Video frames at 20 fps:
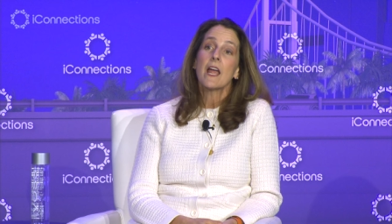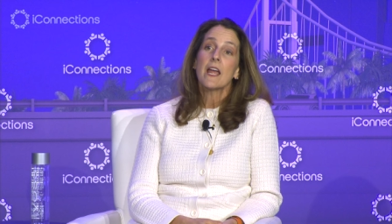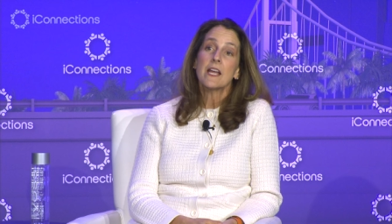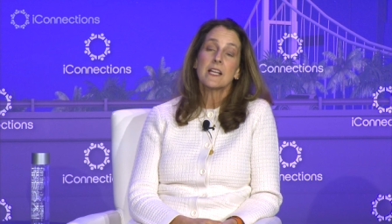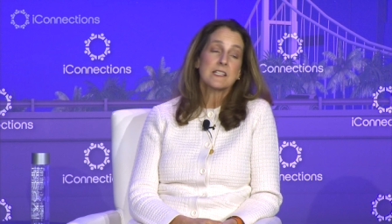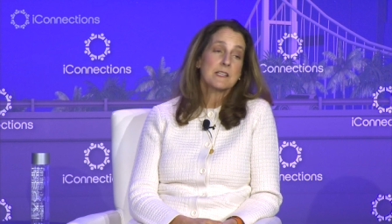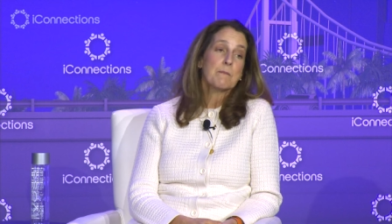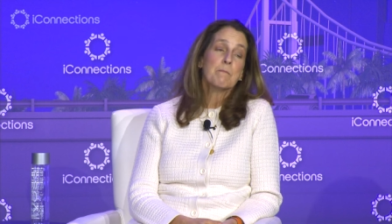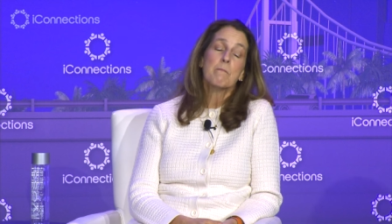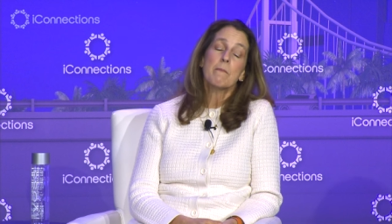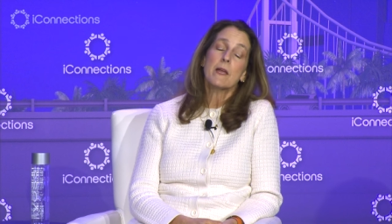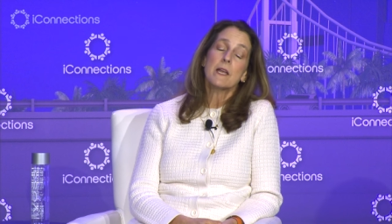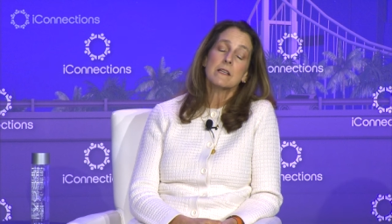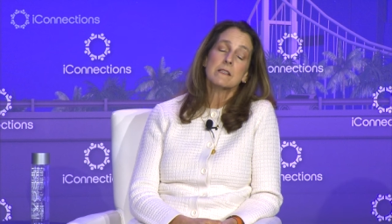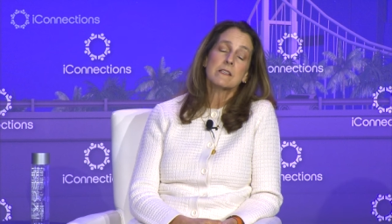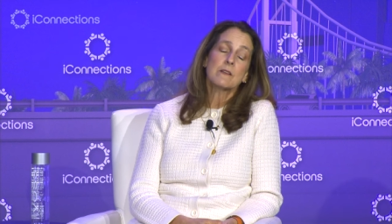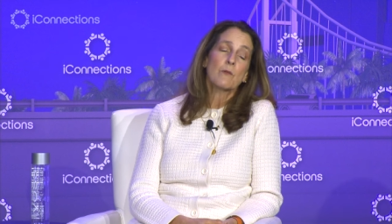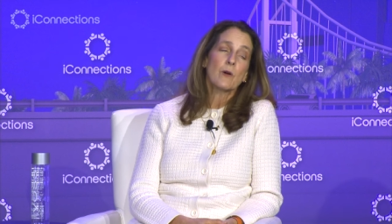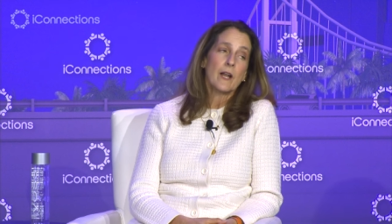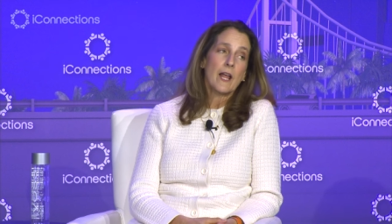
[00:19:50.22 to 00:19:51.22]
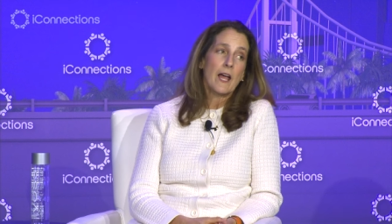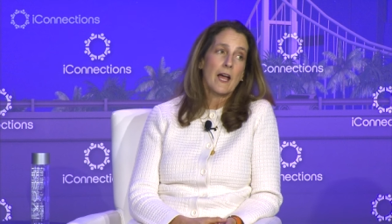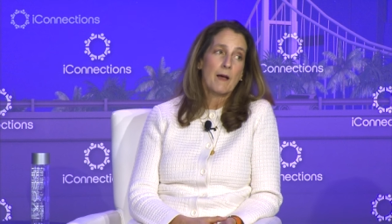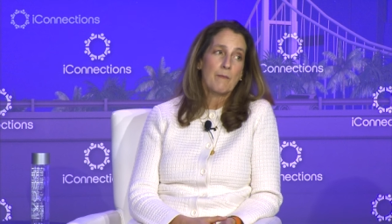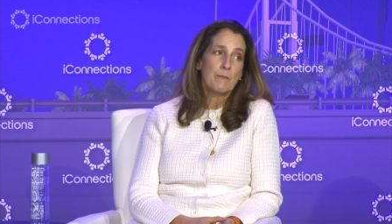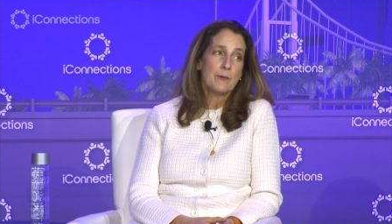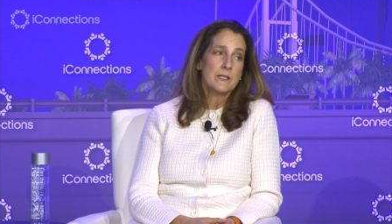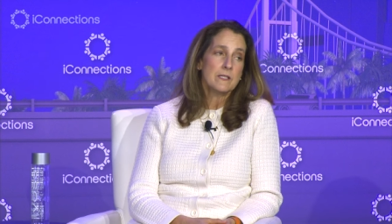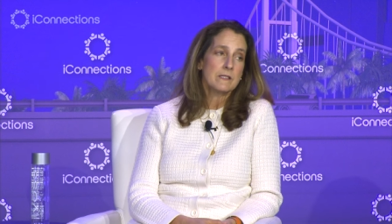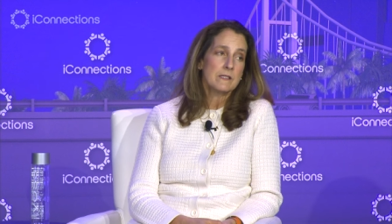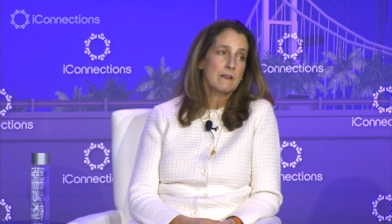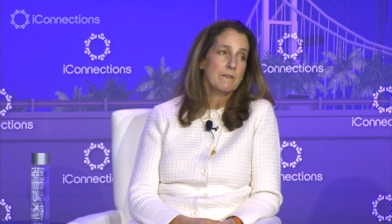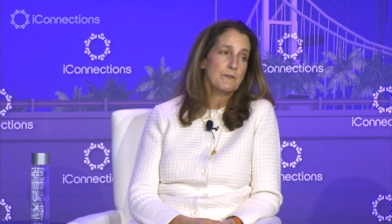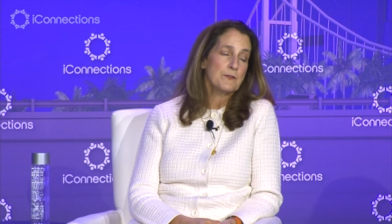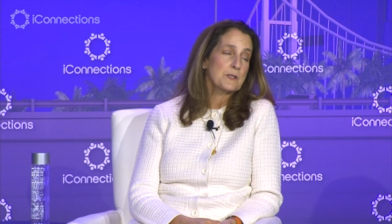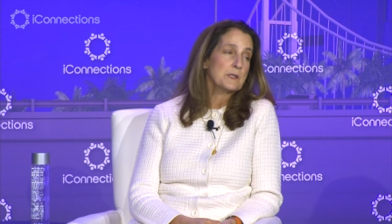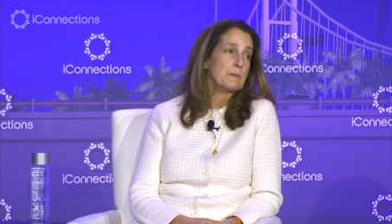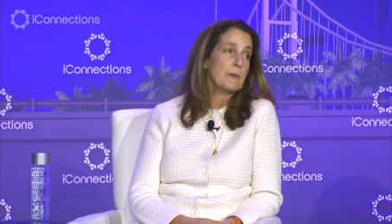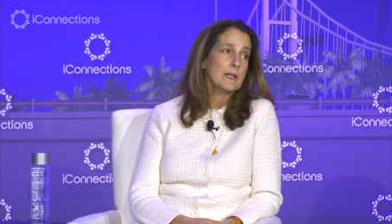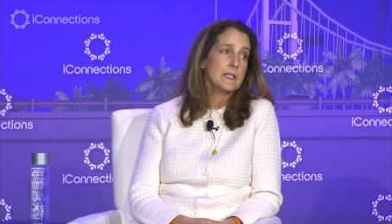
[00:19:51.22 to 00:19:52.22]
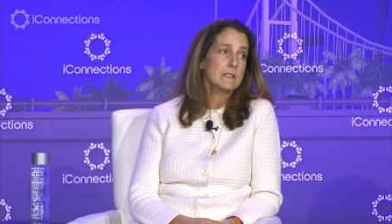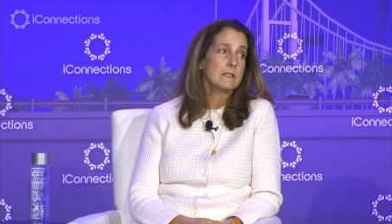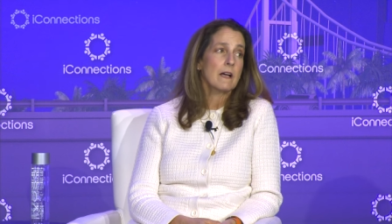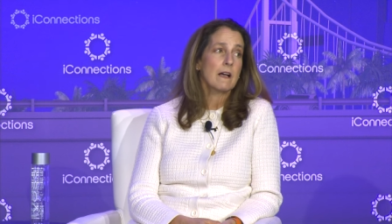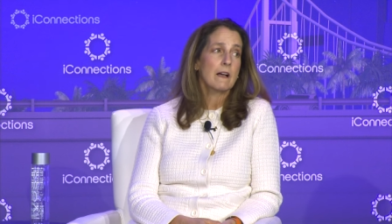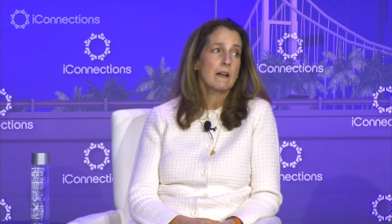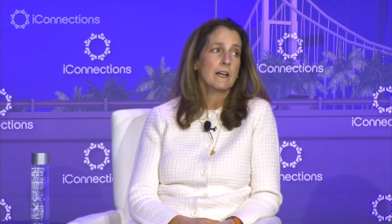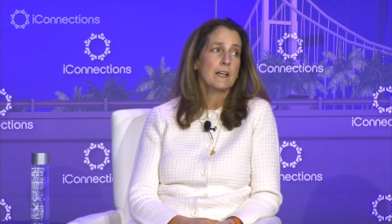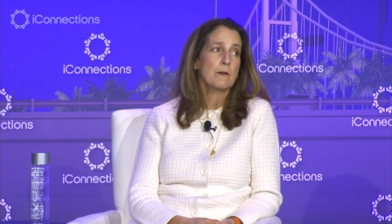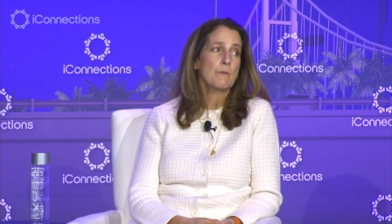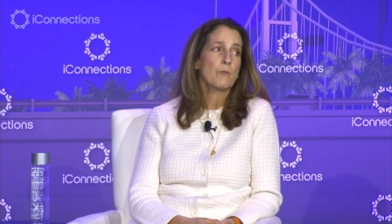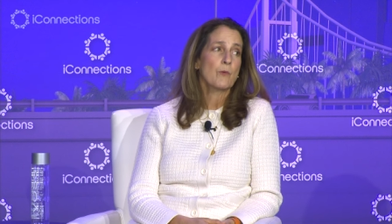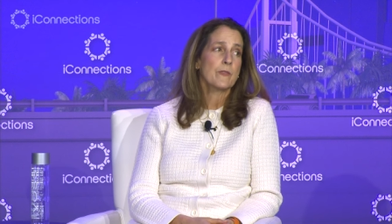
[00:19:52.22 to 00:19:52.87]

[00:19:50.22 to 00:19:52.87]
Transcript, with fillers: It's amazing what happens if you spend time